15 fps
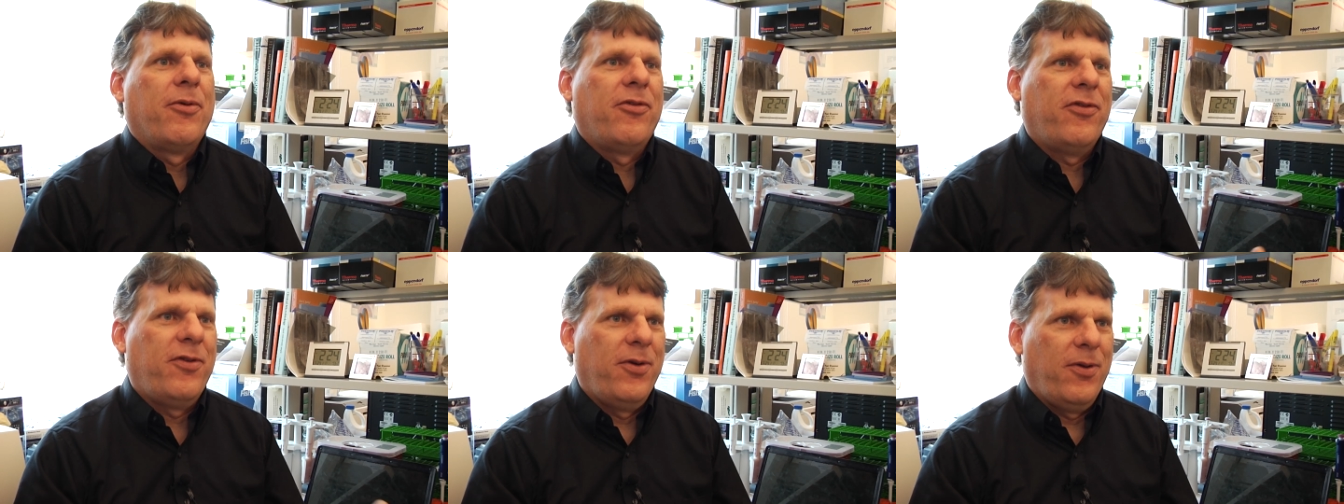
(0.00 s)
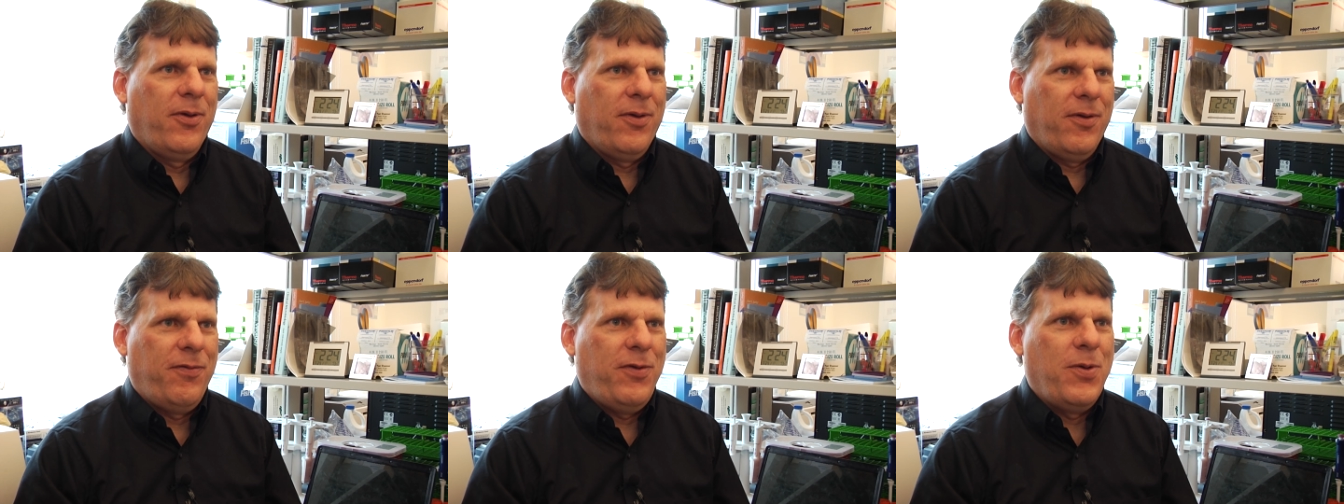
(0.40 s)
we're
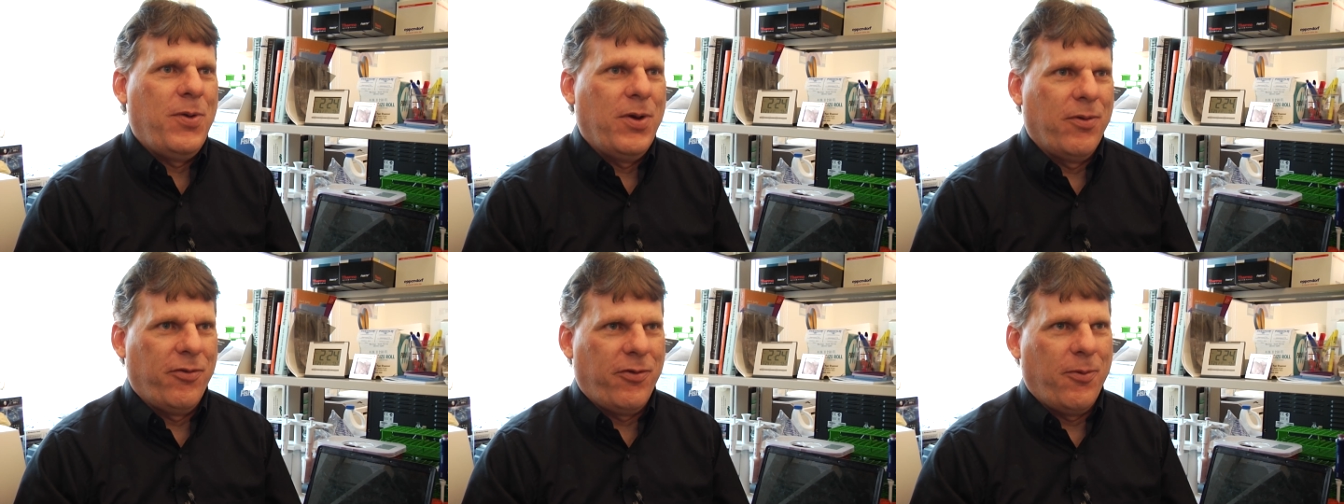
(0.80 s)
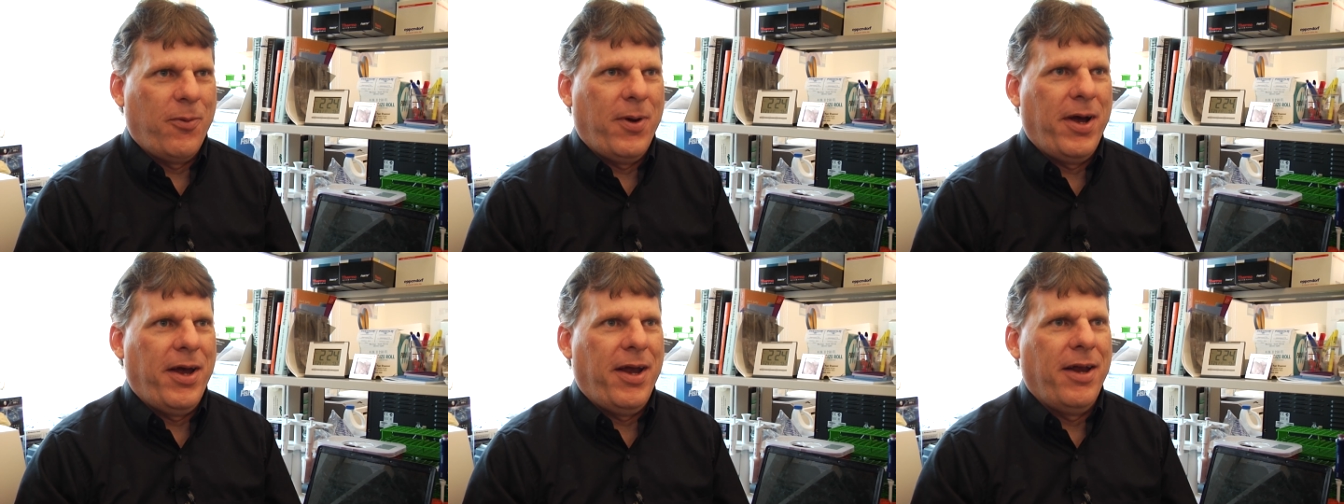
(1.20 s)
still a few years
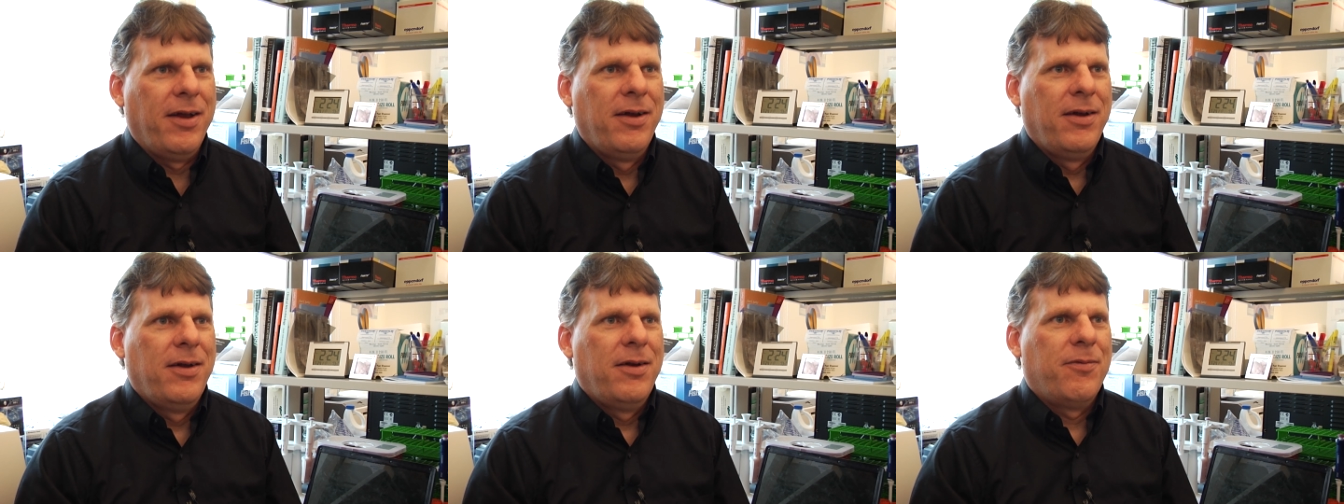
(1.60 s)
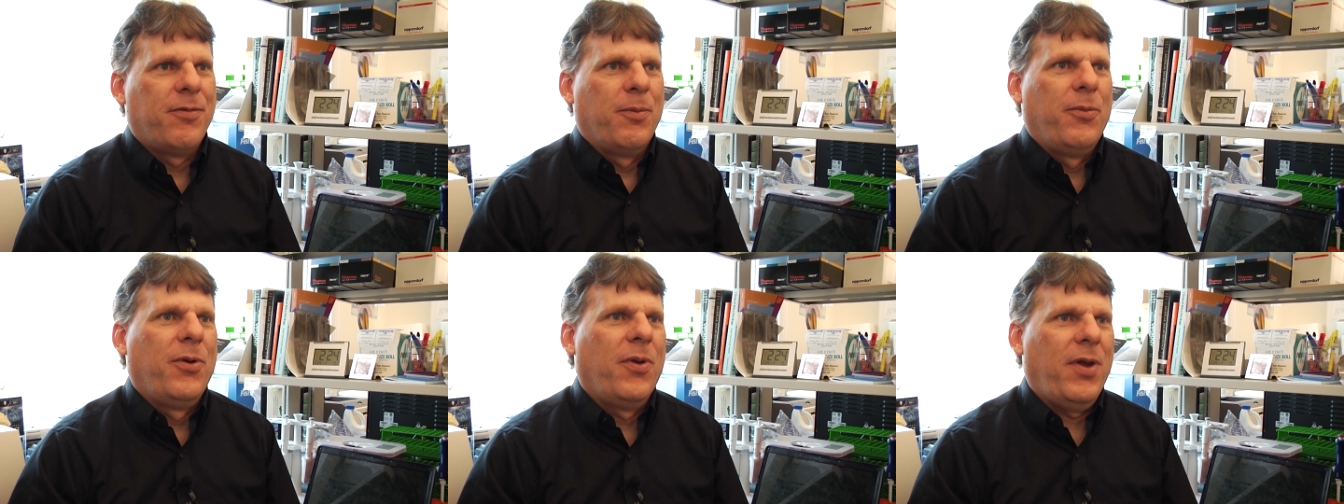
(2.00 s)
away
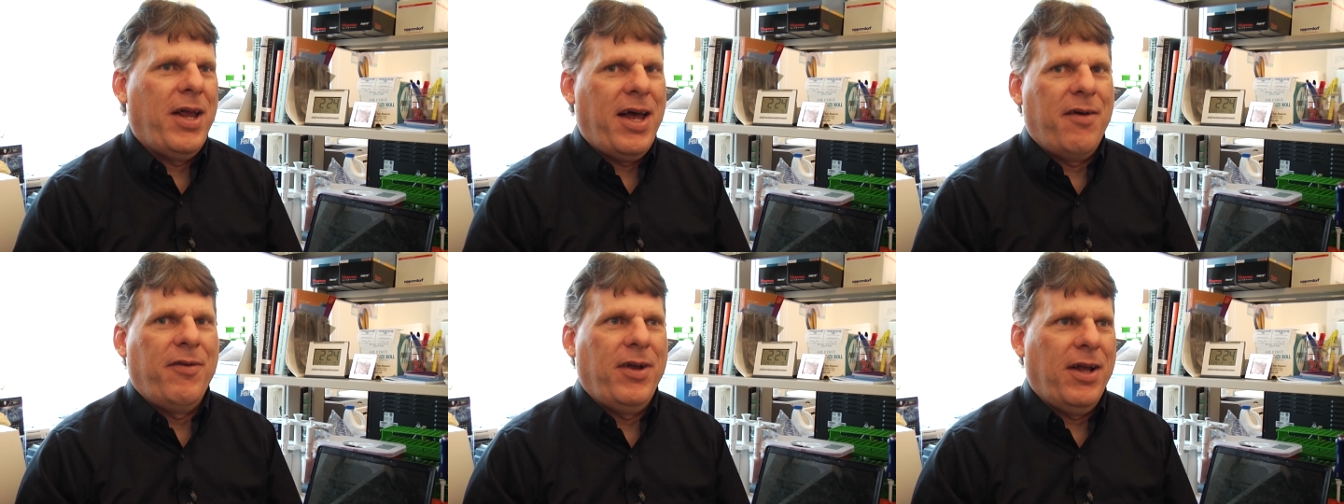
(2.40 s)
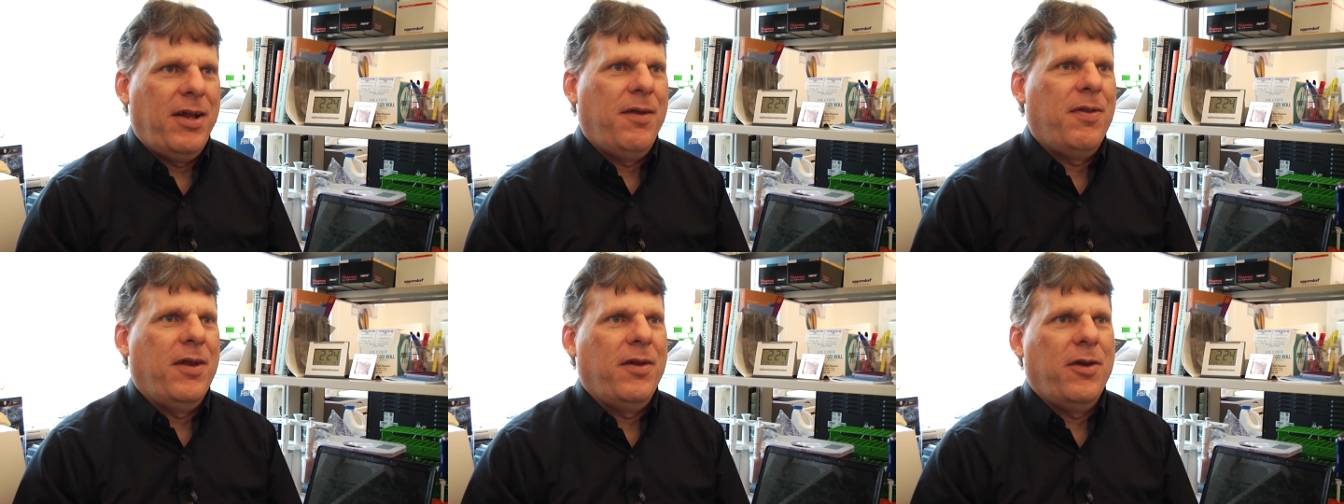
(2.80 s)
from really having
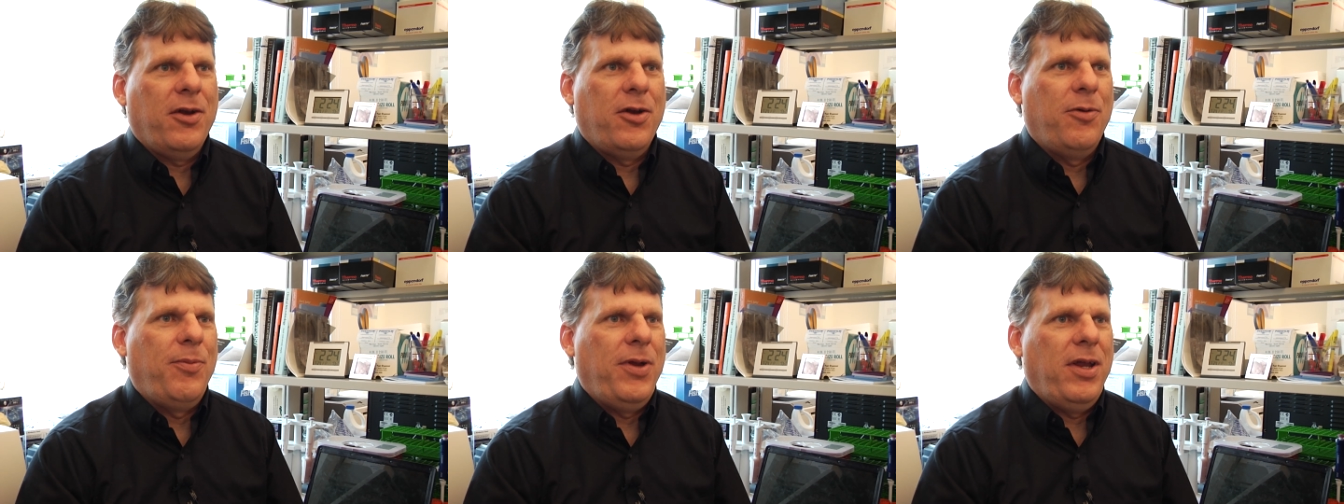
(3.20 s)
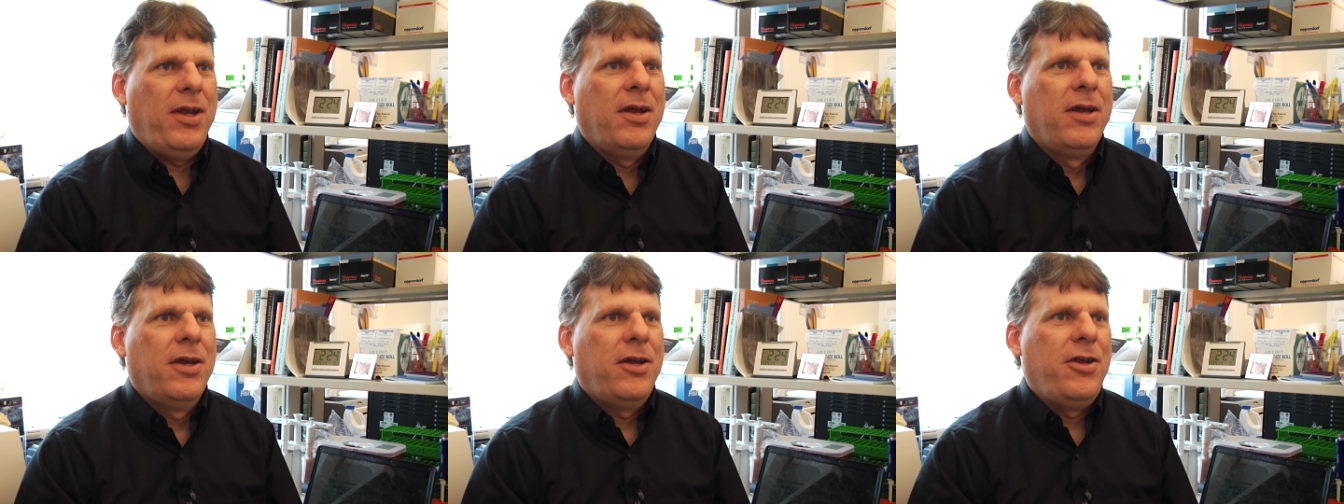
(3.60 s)
anything that could be
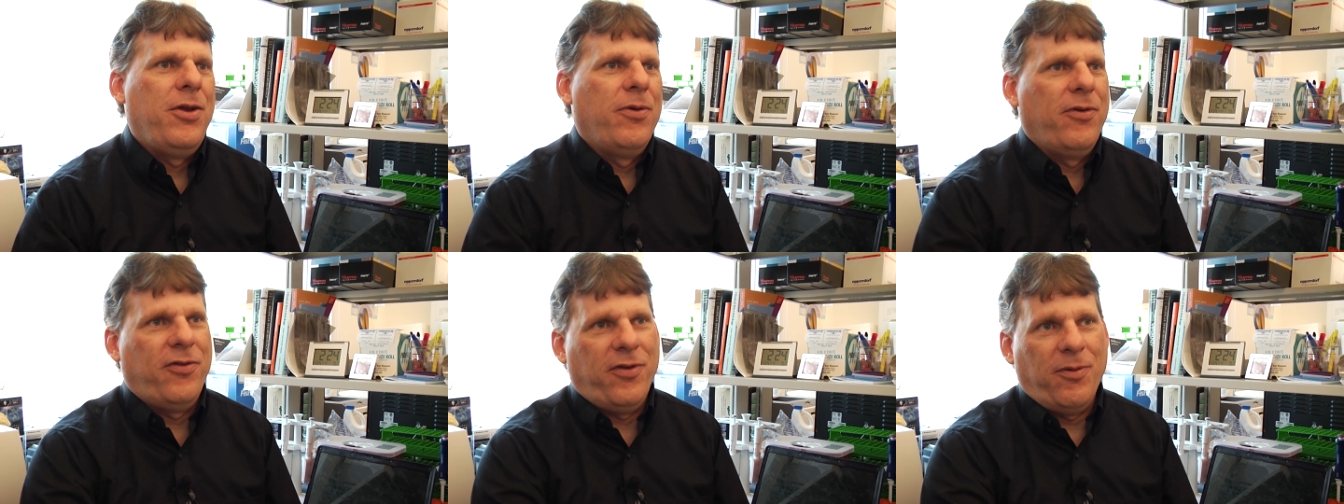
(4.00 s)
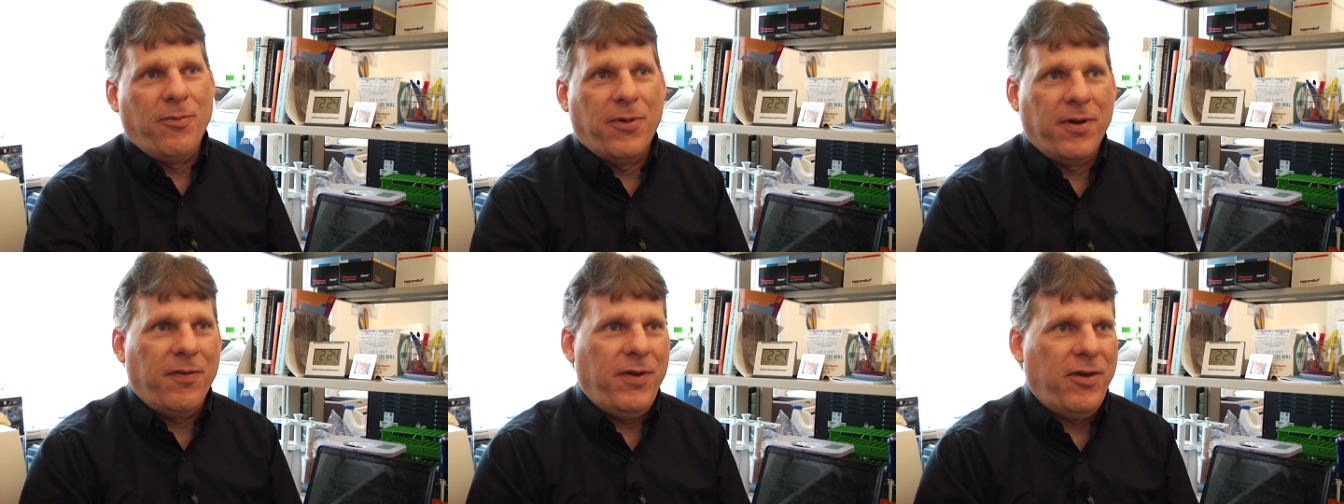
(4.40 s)
used in
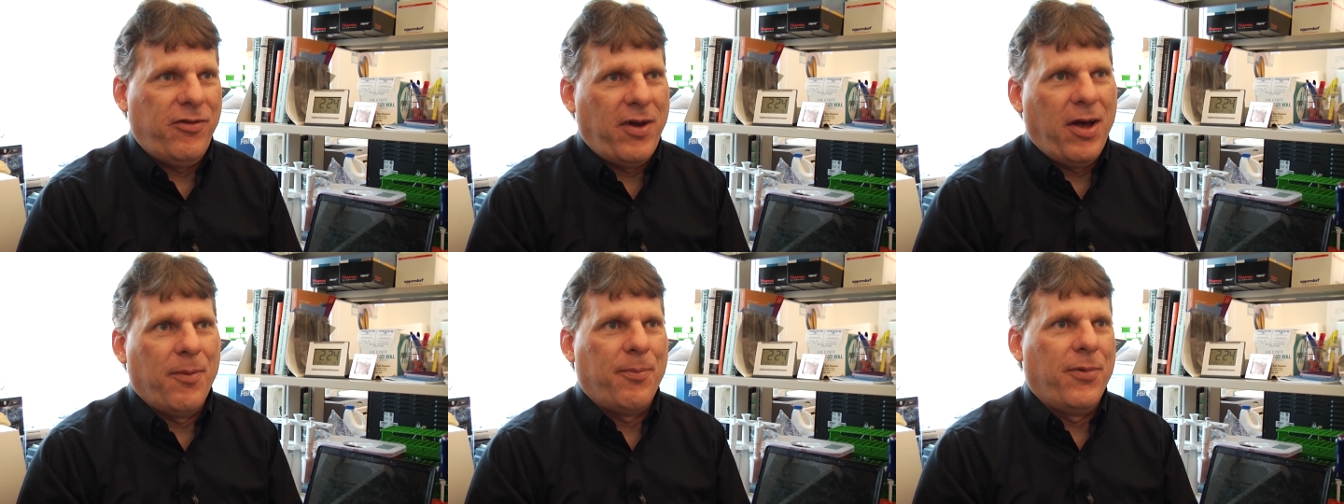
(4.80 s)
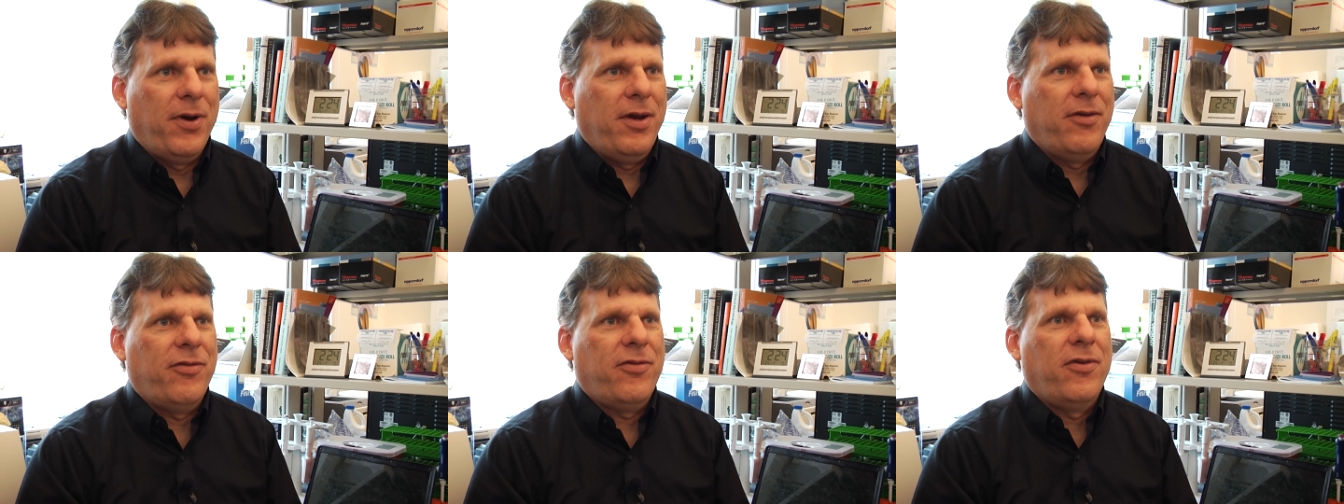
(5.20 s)
one of these
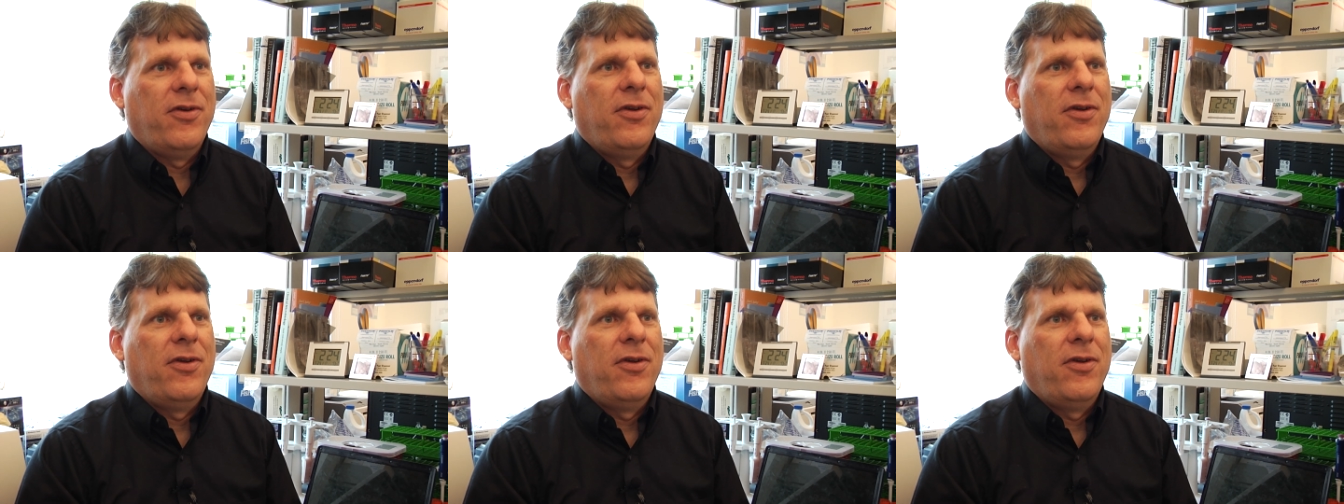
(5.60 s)
outbreaks.